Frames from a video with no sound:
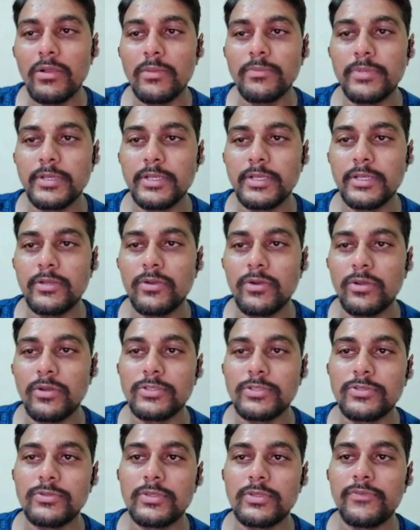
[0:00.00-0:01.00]
completed
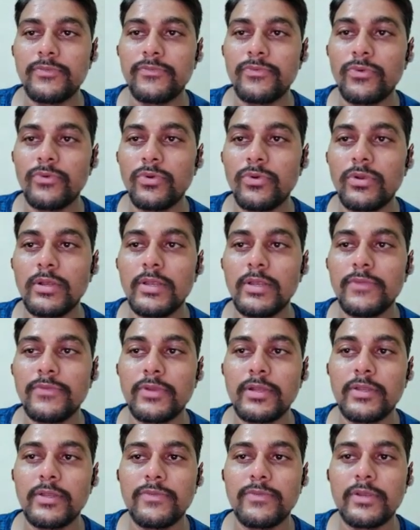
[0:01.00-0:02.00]
also the 4
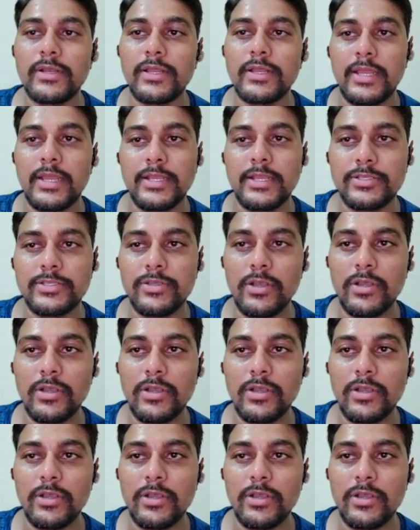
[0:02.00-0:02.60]
different kinds